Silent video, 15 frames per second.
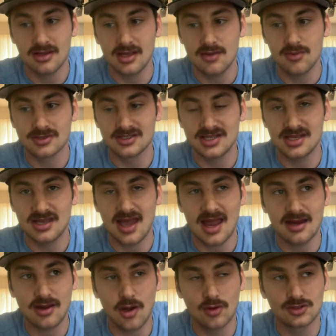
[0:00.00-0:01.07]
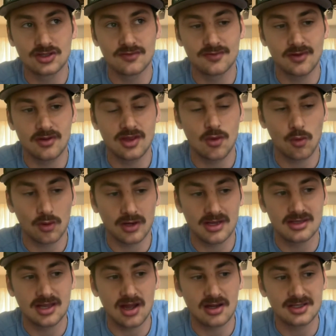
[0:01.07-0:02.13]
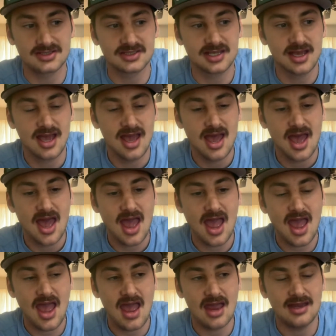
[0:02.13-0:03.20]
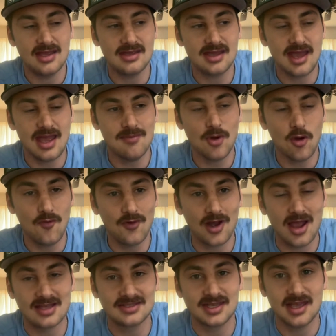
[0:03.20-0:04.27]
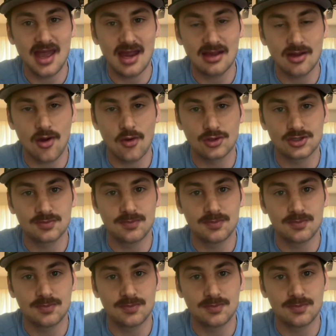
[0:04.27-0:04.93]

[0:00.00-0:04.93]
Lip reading: He was the head coach of the Oregon Ducks, and he came over as the head coach.